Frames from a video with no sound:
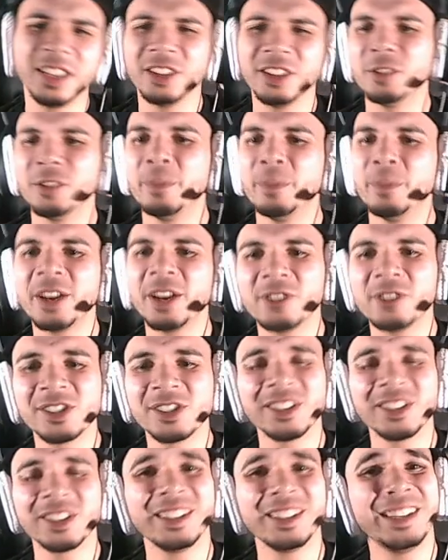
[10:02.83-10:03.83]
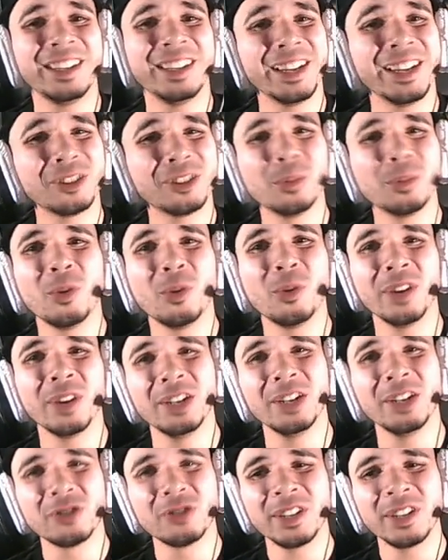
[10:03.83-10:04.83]
the better it's gonna get, the more
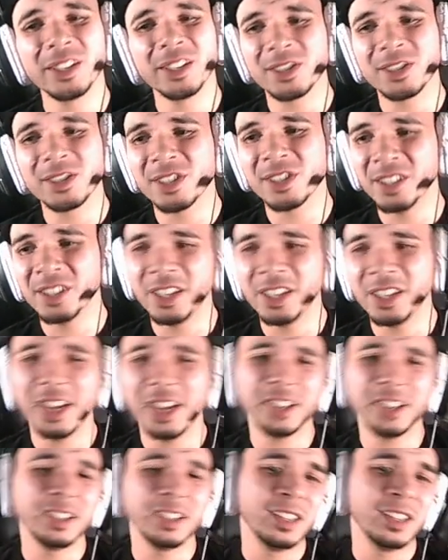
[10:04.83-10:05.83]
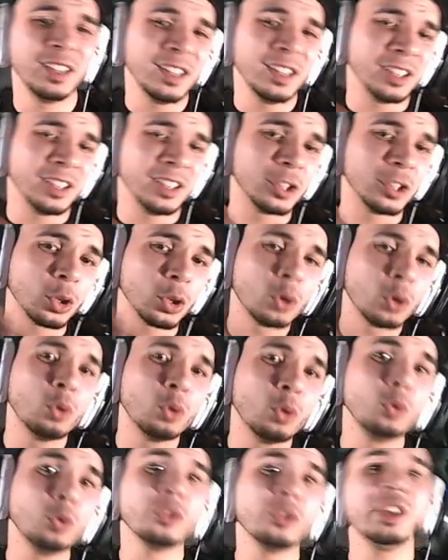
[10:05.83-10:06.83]
intricate it's gonna get. The
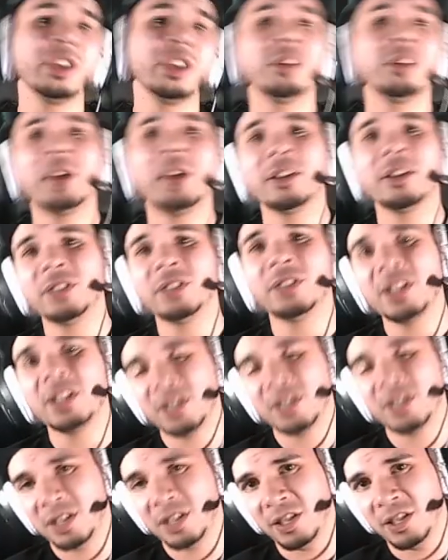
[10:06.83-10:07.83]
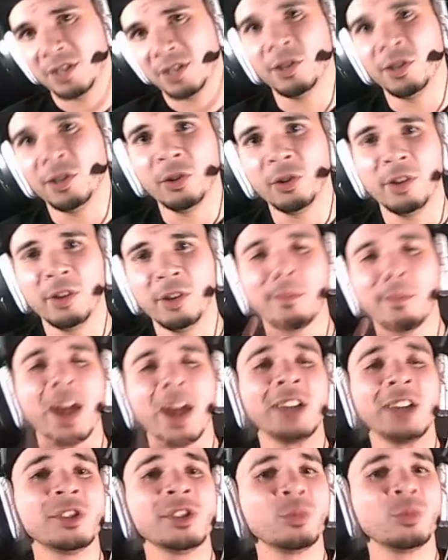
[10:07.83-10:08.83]
cool thing about this is, though,
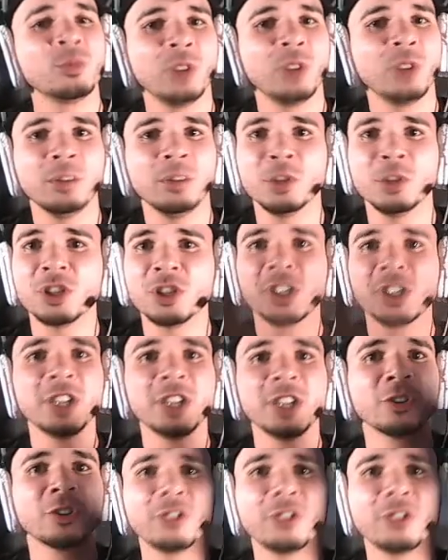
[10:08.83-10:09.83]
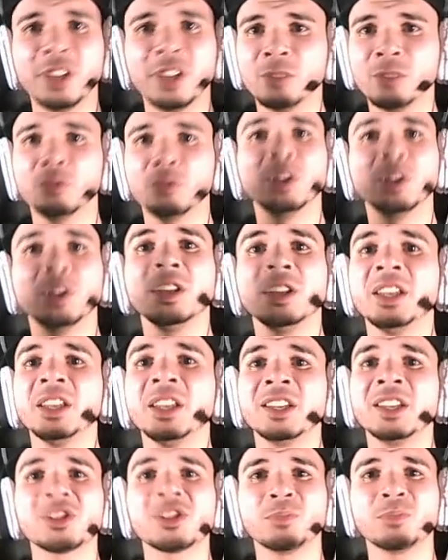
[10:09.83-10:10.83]
imagine when machine learning really
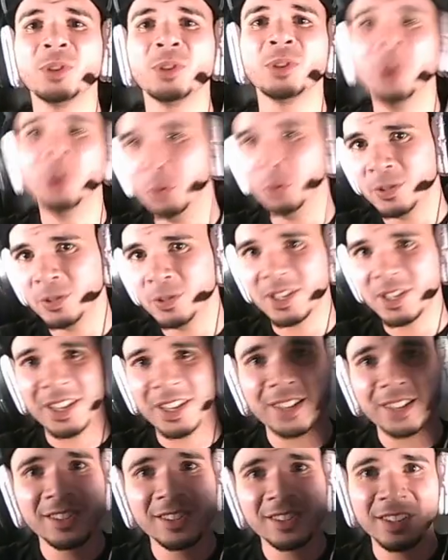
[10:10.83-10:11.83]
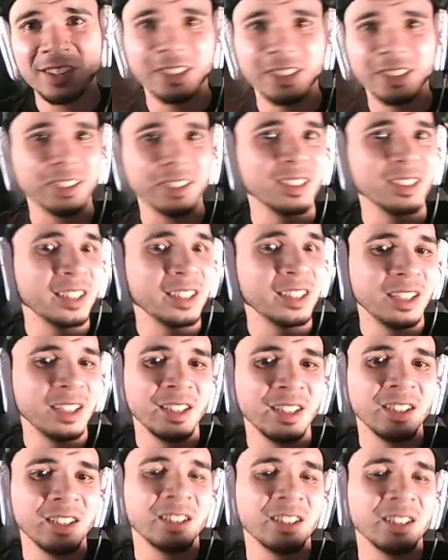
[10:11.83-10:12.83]
explodes. It's gonna
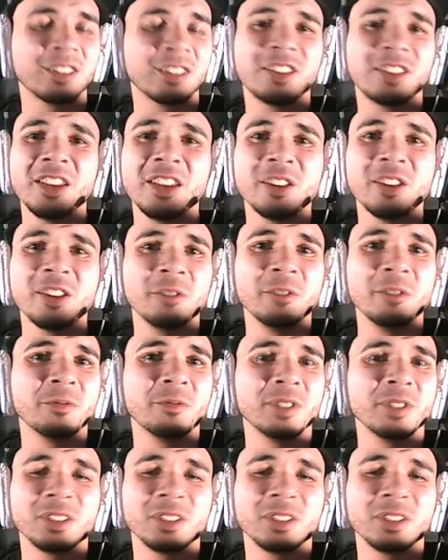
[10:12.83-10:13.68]
think of,